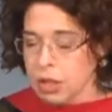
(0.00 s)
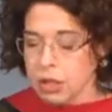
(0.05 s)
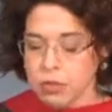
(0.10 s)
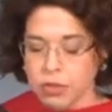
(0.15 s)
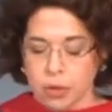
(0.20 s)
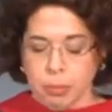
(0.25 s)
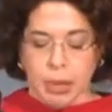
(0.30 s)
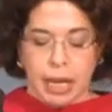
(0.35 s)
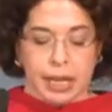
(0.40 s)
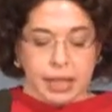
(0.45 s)

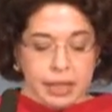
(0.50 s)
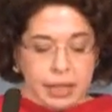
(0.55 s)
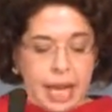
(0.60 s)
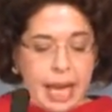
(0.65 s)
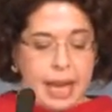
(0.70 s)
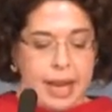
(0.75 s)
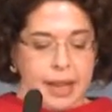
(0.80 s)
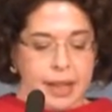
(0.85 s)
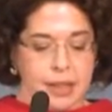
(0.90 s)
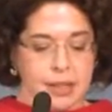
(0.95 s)
for my
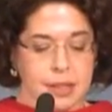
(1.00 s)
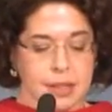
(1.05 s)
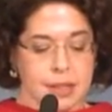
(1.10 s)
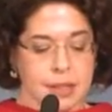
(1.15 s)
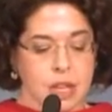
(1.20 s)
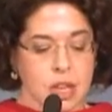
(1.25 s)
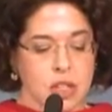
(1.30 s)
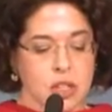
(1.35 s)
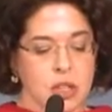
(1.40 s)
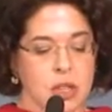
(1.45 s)
clients
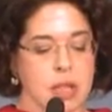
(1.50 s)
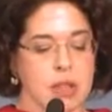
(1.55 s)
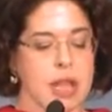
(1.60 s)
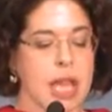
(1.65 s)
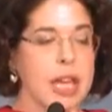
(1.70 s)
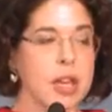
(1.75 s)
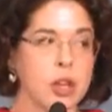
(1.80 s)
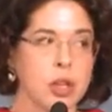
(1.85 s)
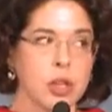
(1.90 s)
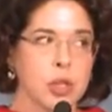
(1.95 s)
so that
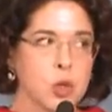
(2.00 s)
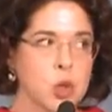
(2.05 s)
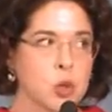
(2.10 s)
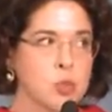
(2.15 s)
they could use